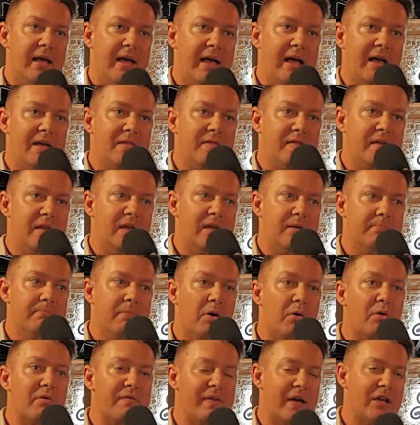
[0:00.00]
and the
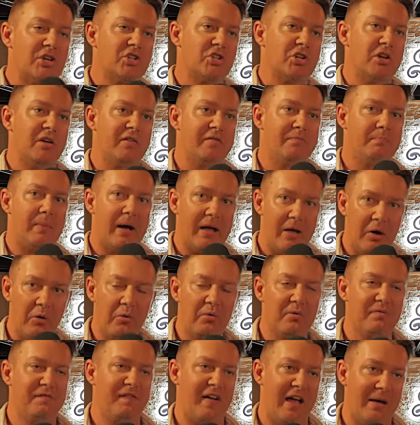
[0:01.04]
motivation of my
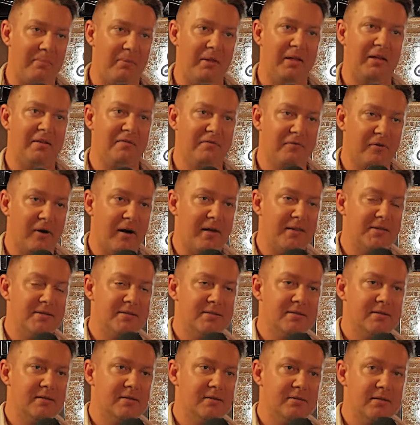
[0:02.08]
own family and
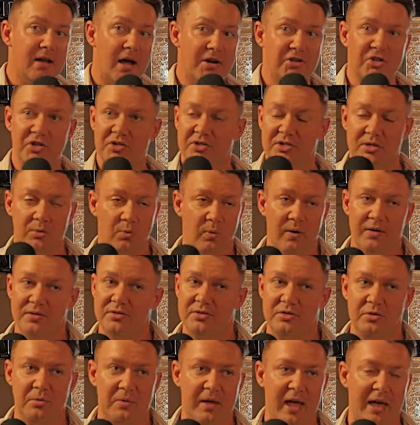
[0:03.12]
friends, not just the
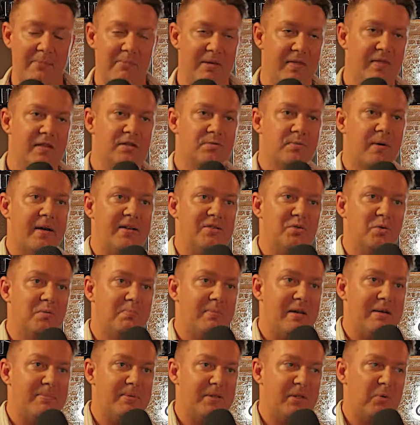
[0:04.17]
ones who came in this race with
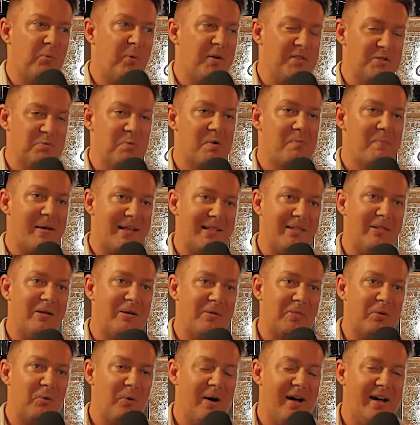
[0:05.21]
me, but the ones that we've made
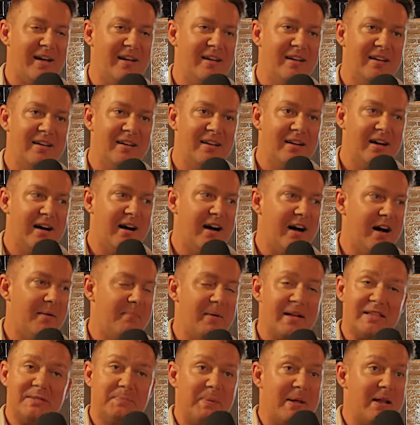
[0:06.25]
along the way.
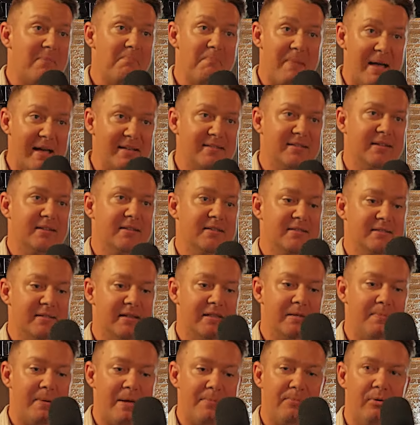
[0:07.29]
It's been amazing to
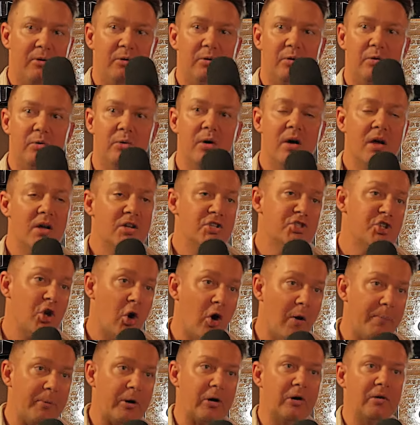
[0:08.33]
see the people who
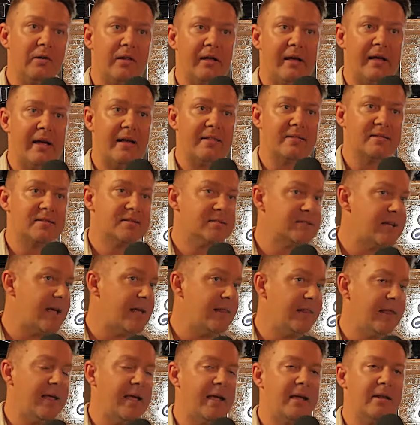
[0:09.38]
show up early and
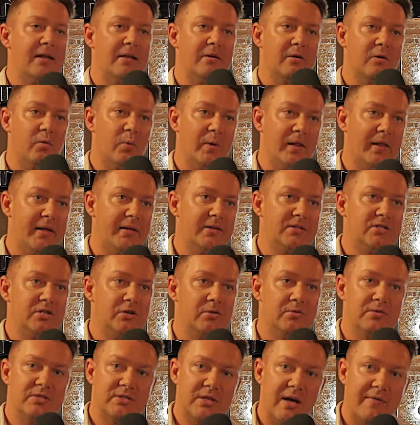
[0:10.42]
stay late and are willing
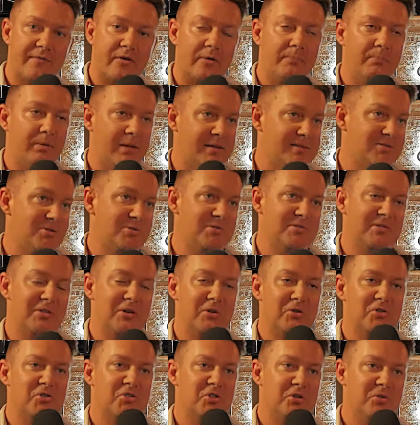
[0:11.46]
to suffer blisters in
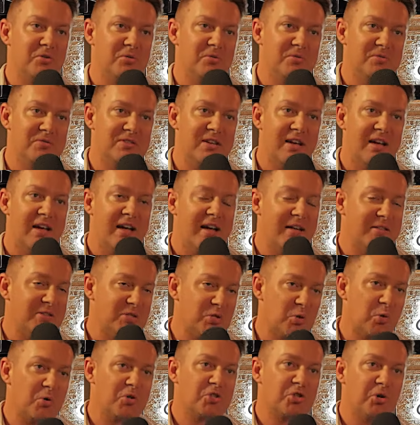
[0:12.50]
their shoes and
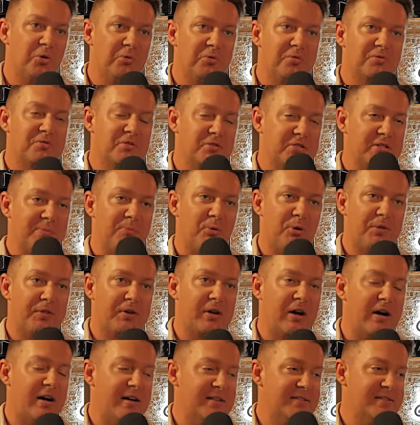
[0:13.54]
sore shoulders to support
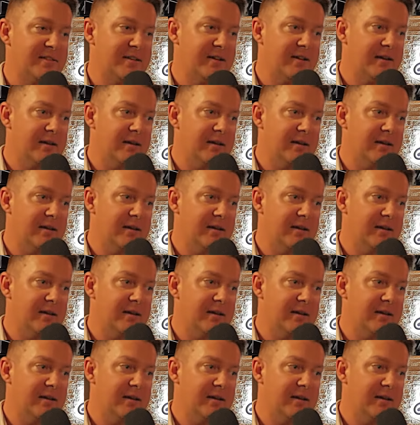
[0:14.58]
the cause.